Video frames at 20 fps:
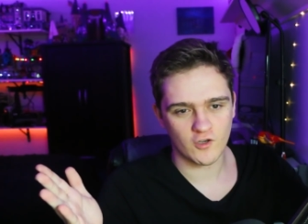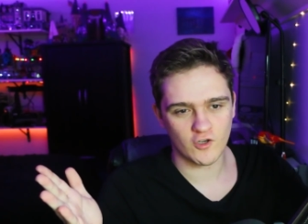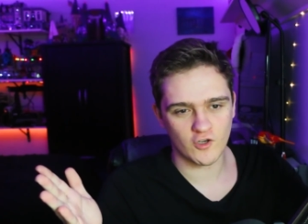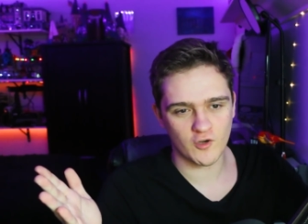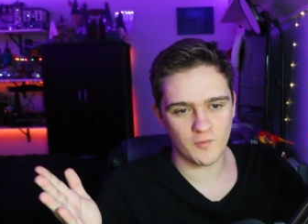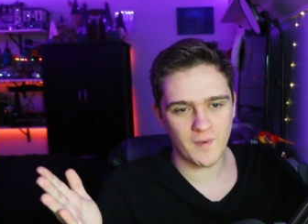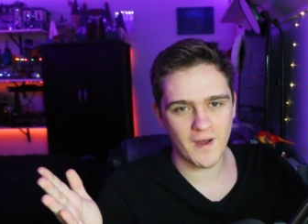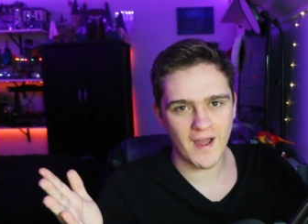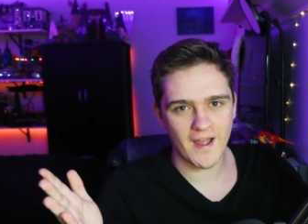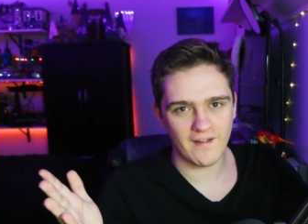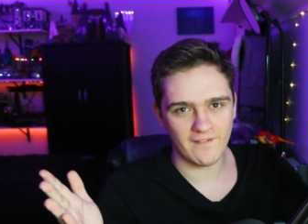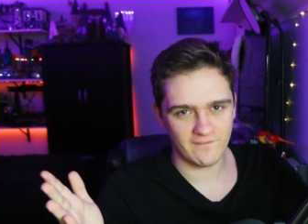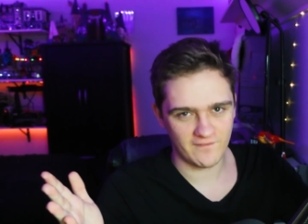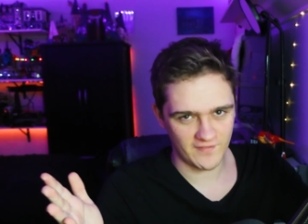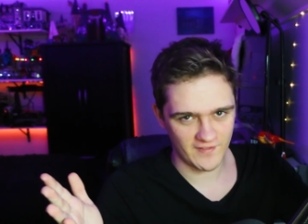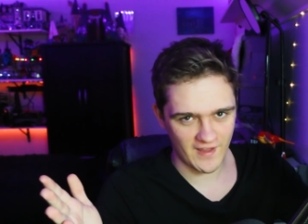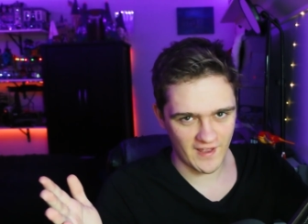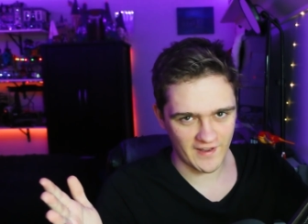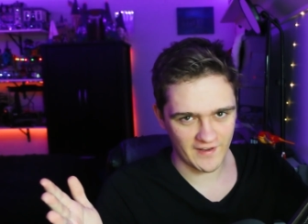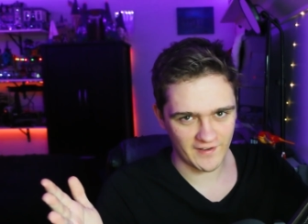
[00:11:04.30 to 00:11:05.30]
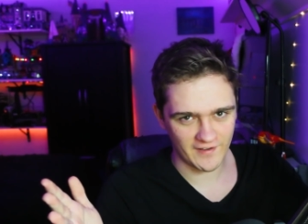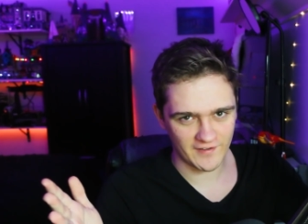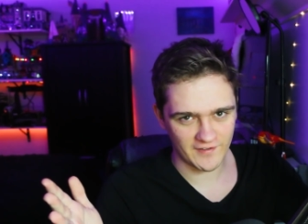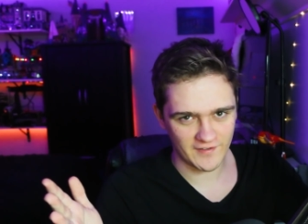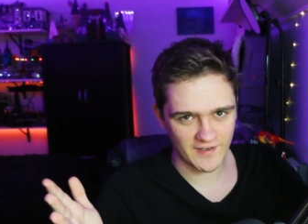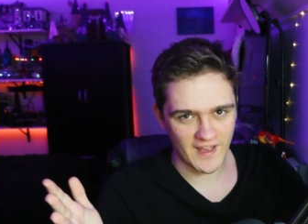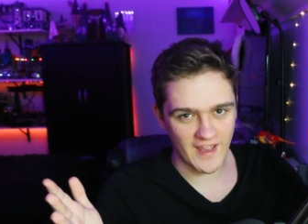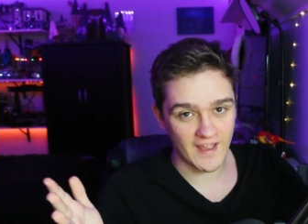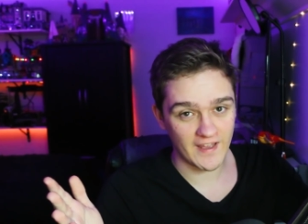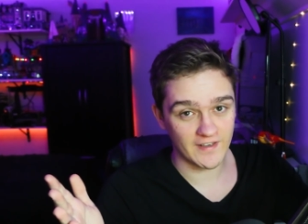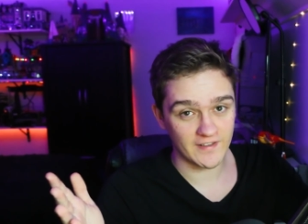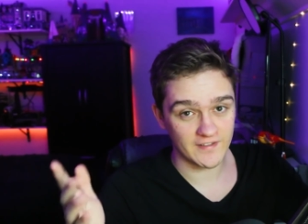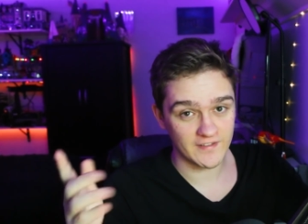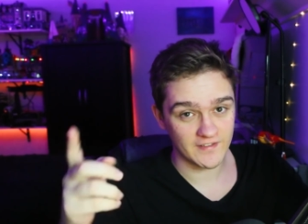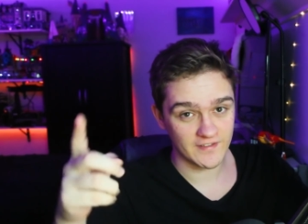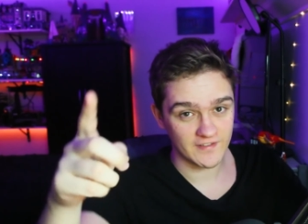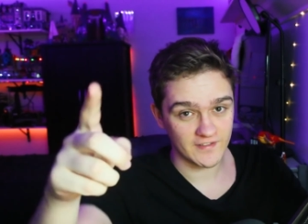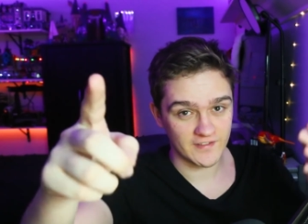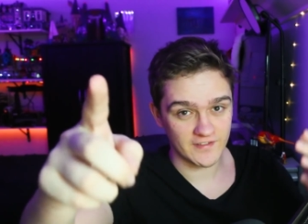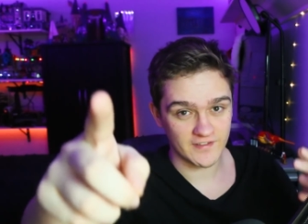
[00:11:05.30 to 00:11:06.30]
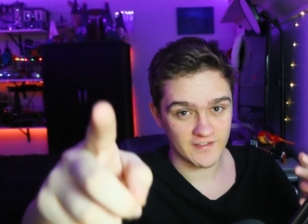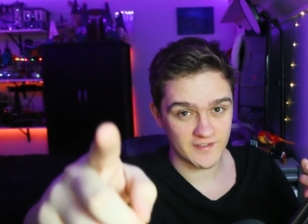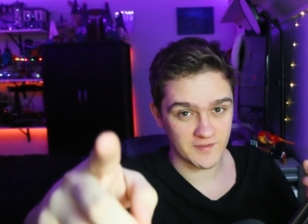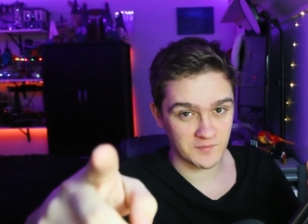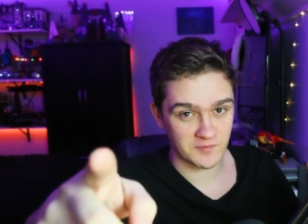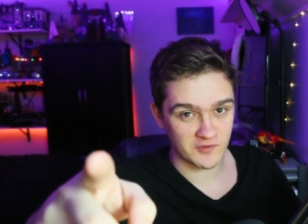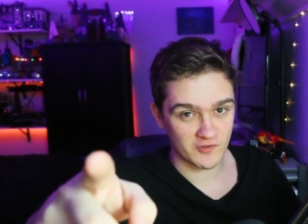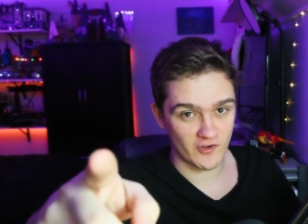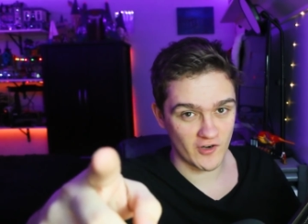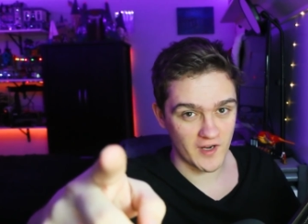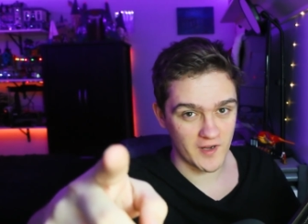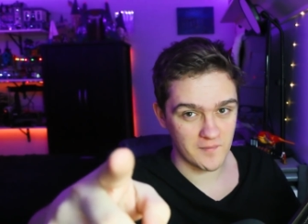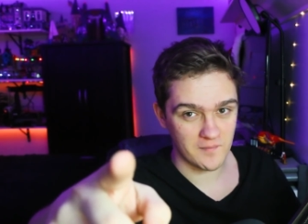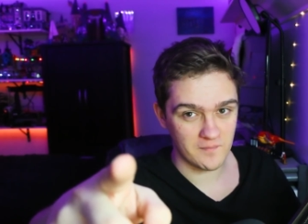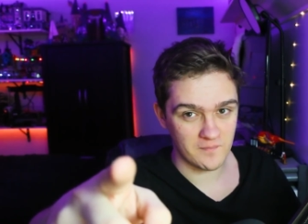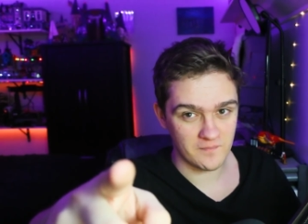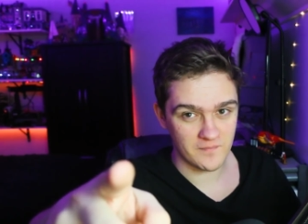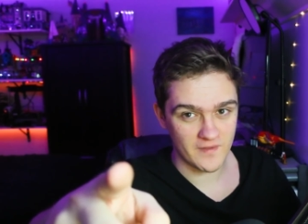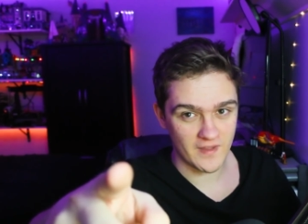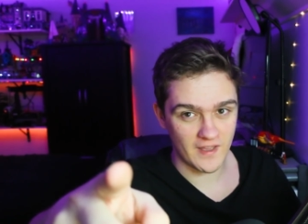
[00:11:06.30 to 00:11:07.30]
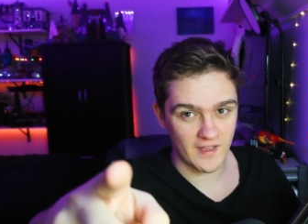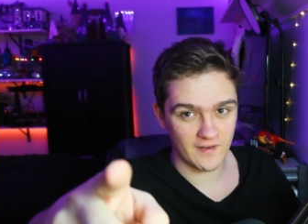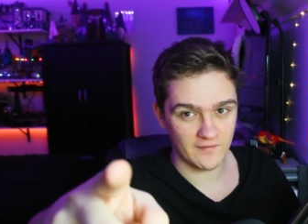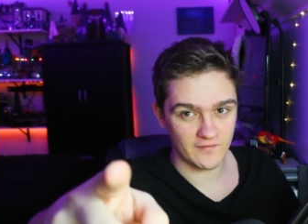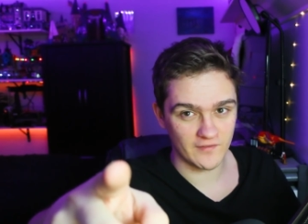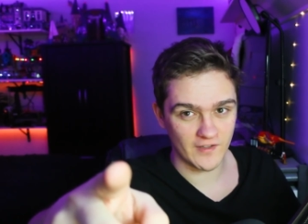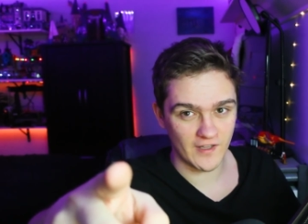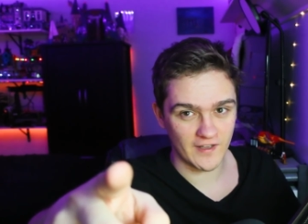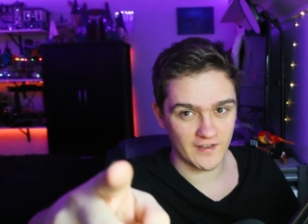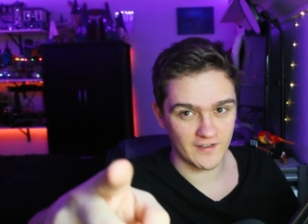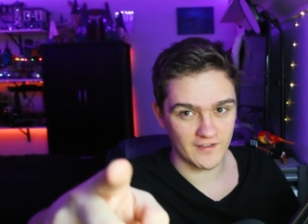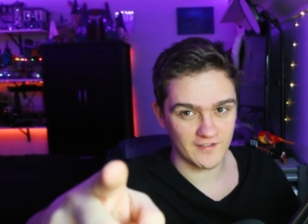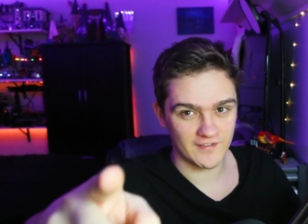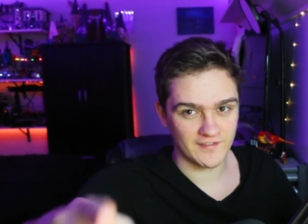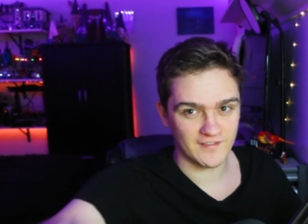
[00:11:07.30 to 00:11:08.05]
Goodbye, fly on, and subscribe, and fly